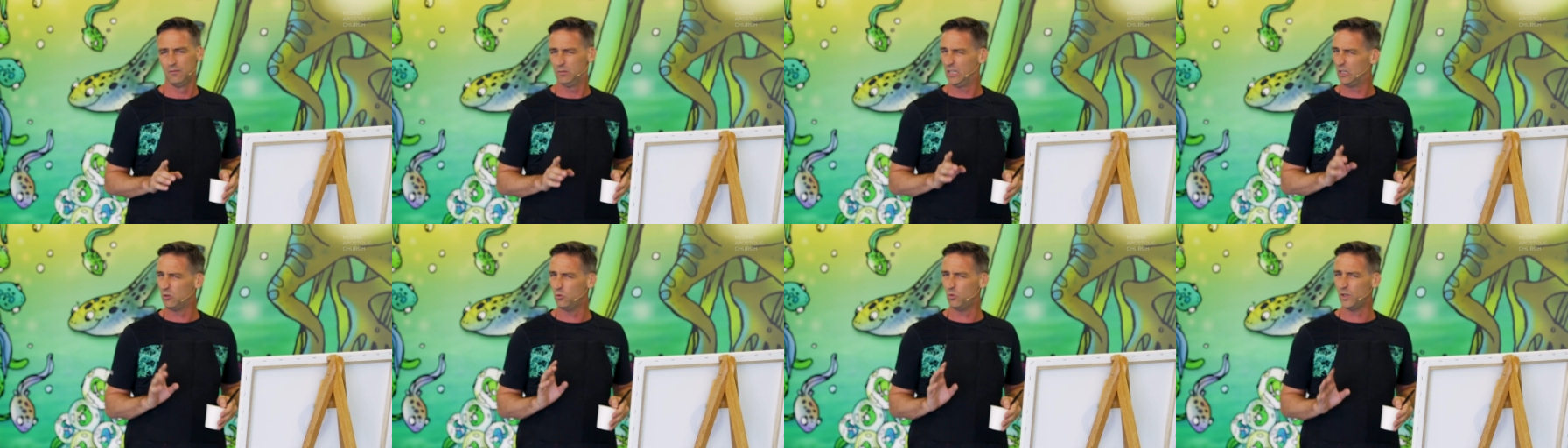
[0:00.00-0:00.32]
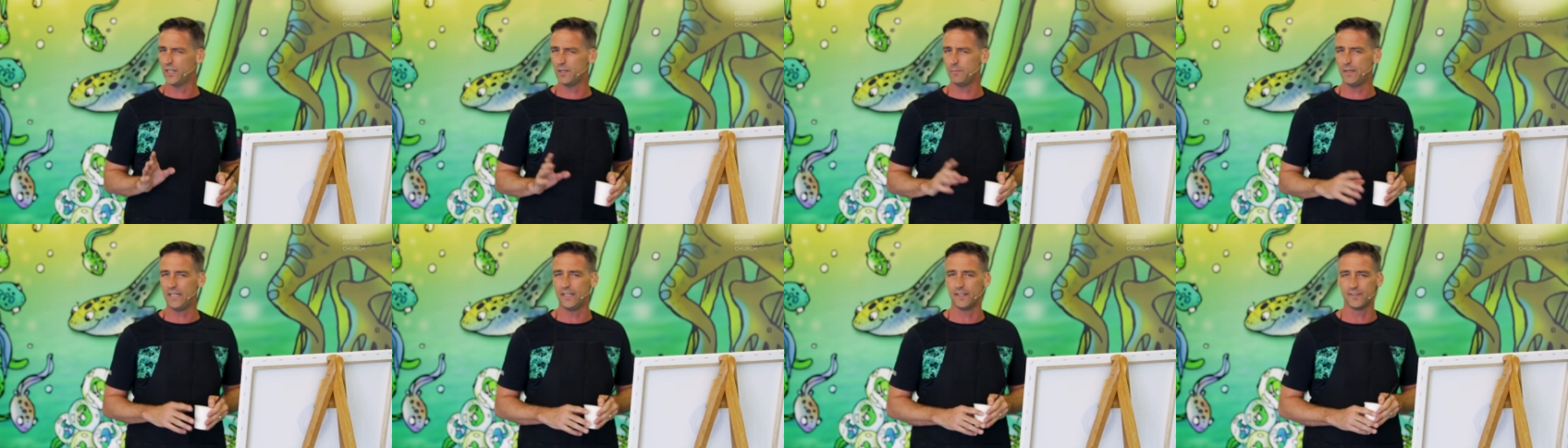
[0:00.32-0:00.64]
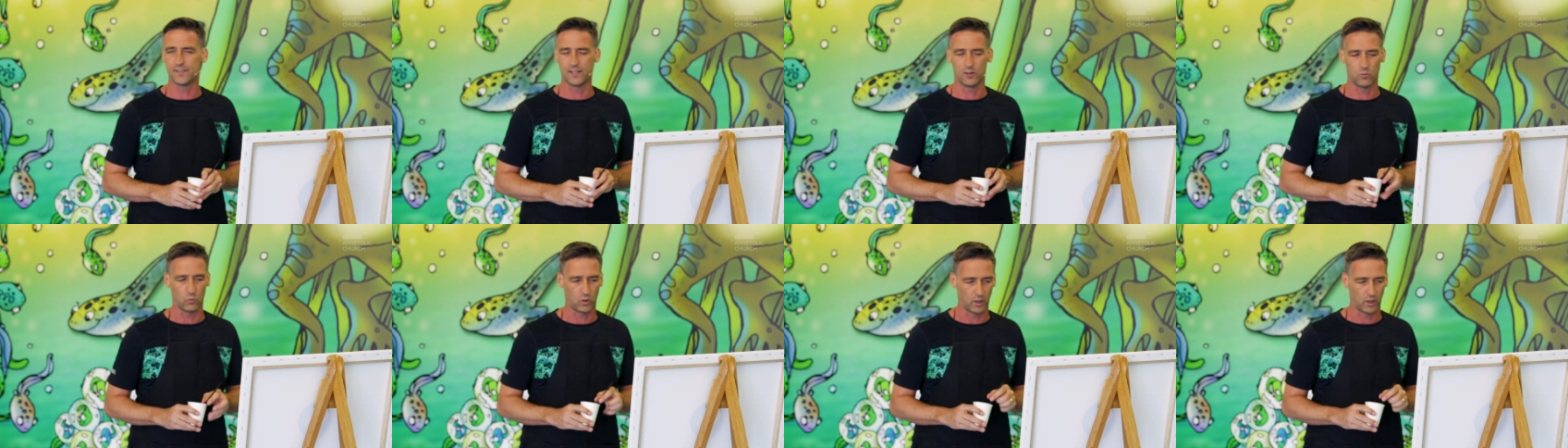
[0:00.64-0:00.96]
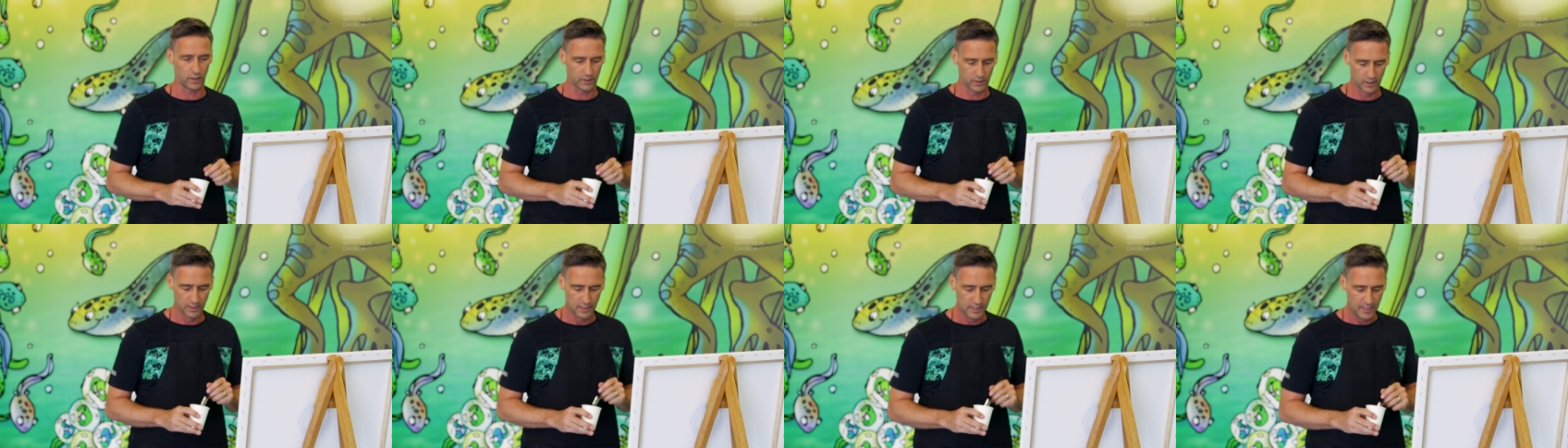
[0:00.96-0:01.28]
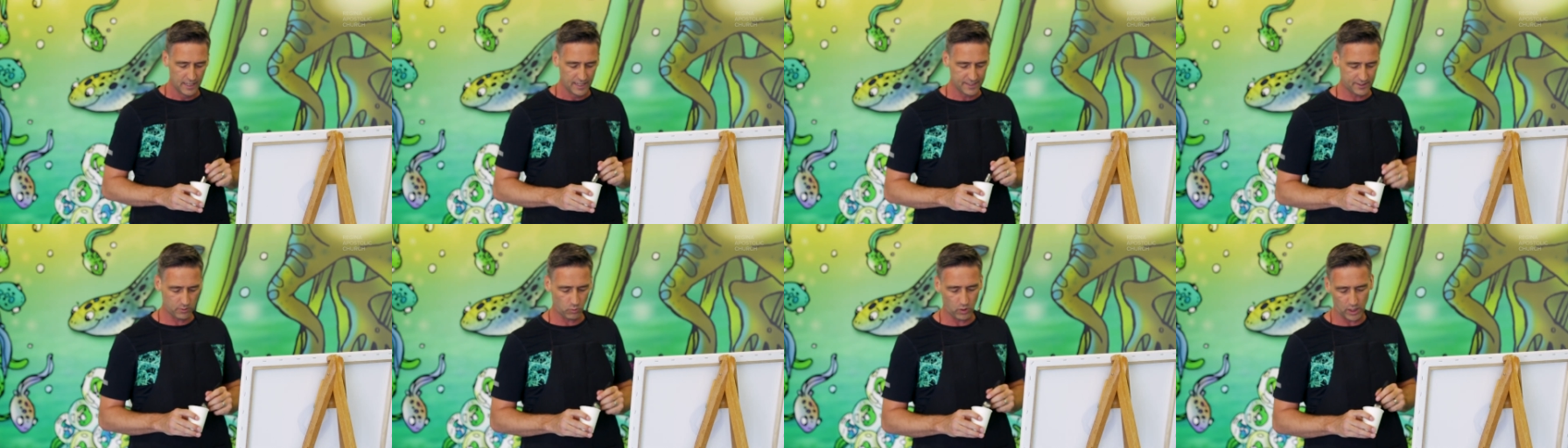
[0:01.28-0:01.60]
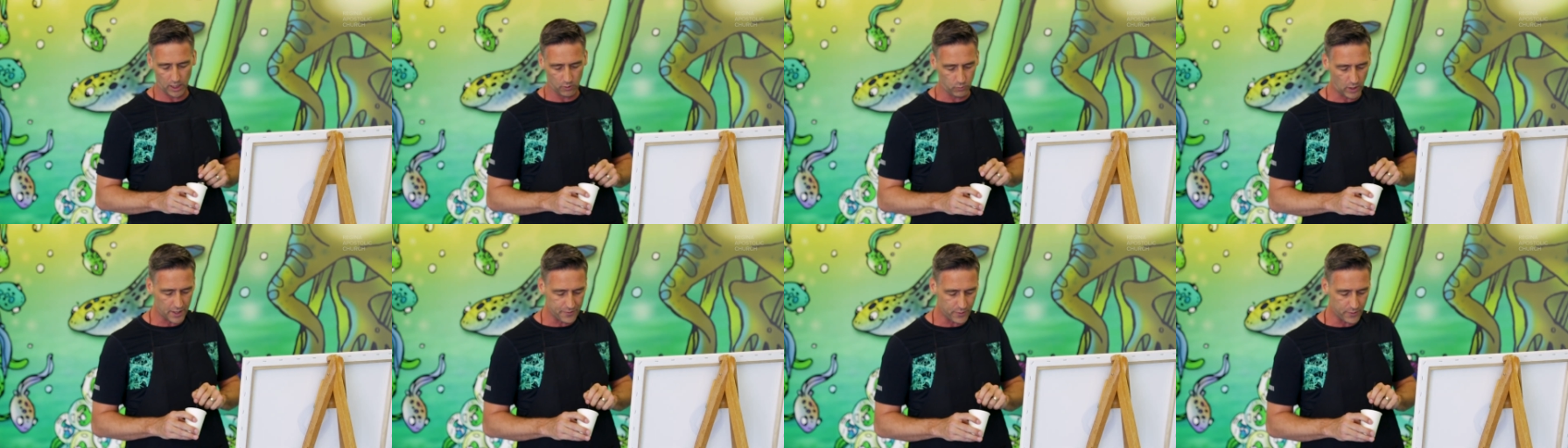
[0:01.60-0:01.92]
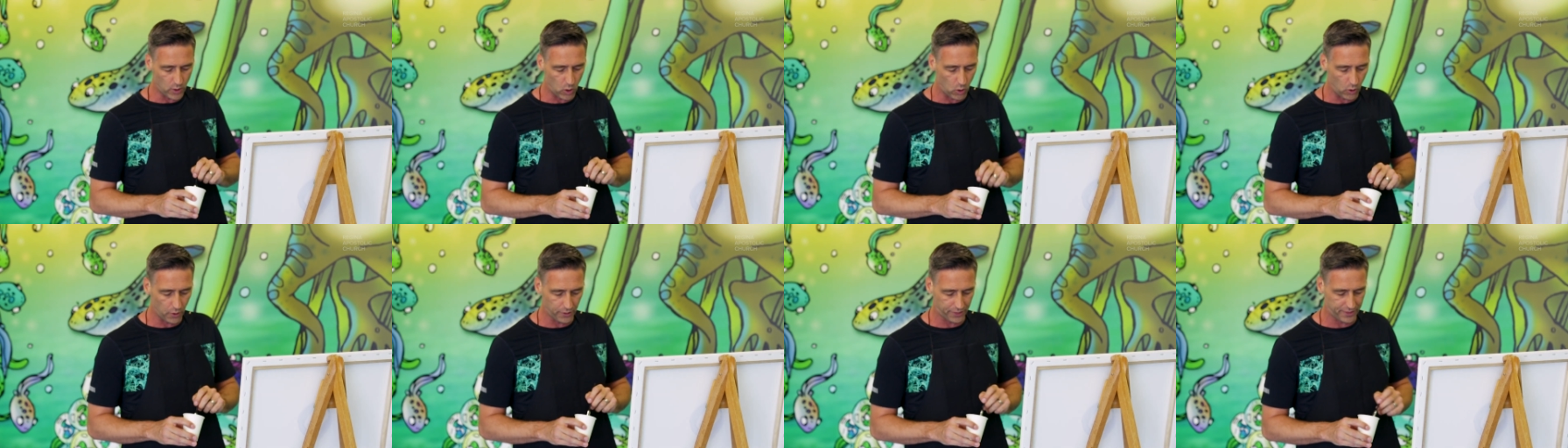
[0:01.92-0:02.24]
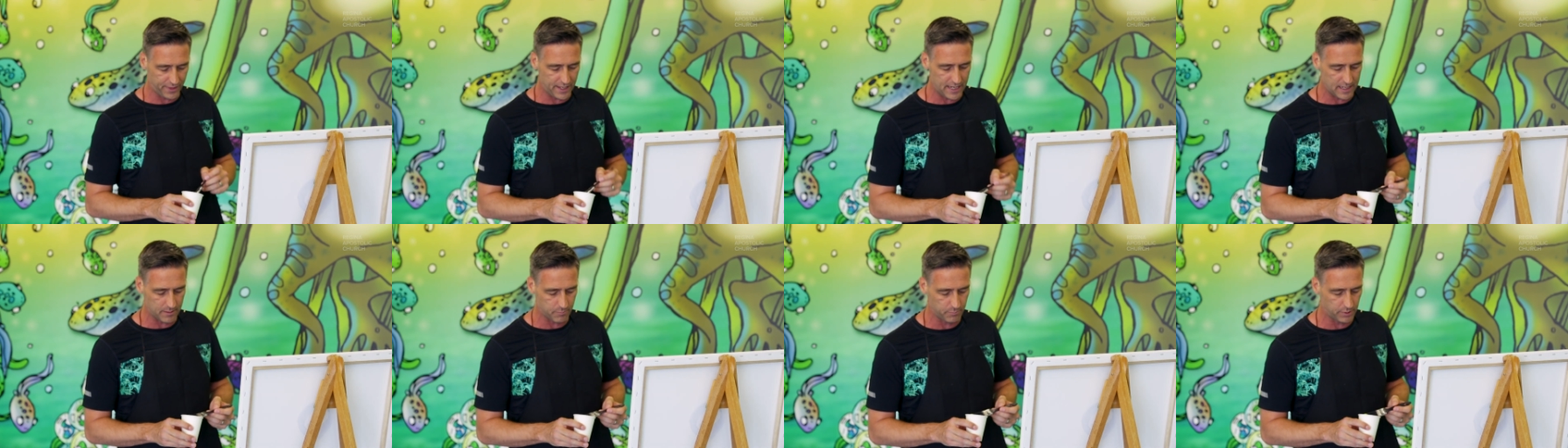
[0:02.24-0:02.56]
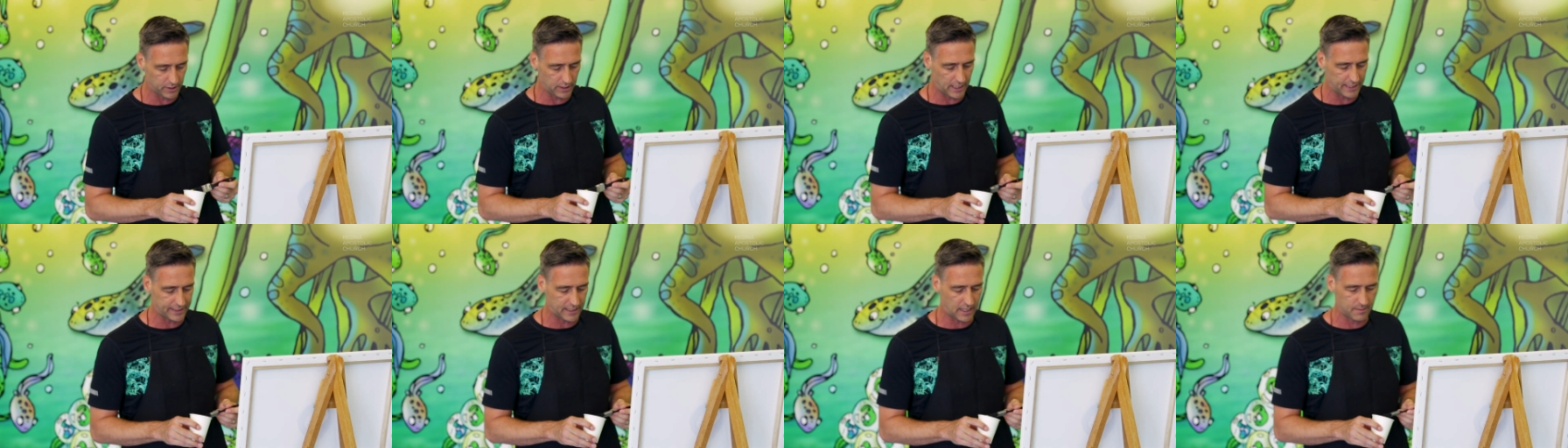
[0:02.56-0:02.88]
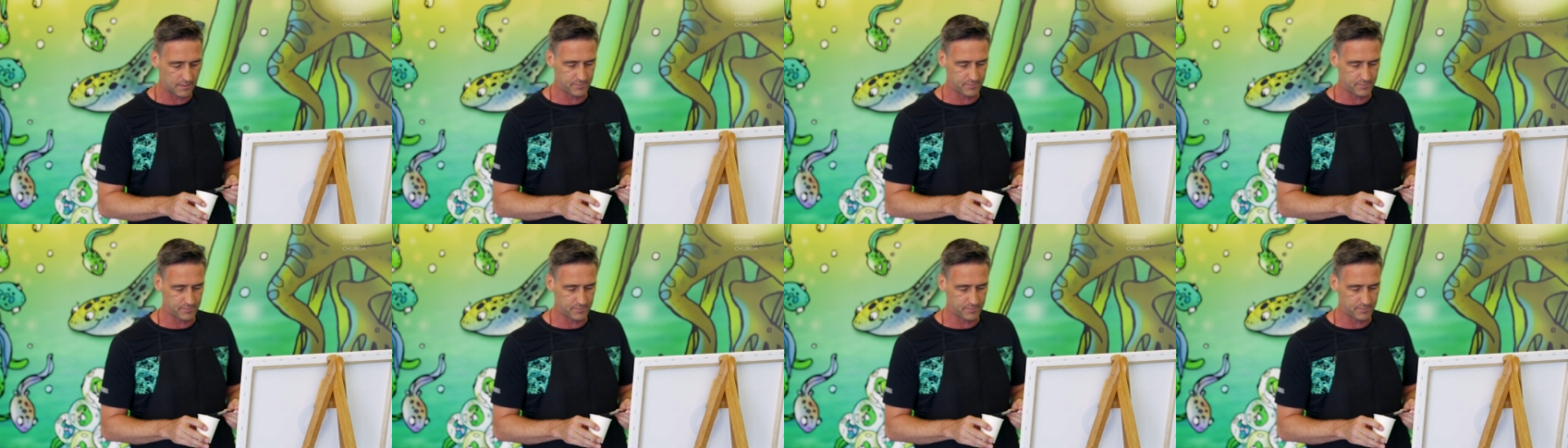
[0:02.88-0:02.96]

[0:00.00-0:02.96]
Like, well, what do you mean it didn't work? He said, Well, I read the whole thing, but like,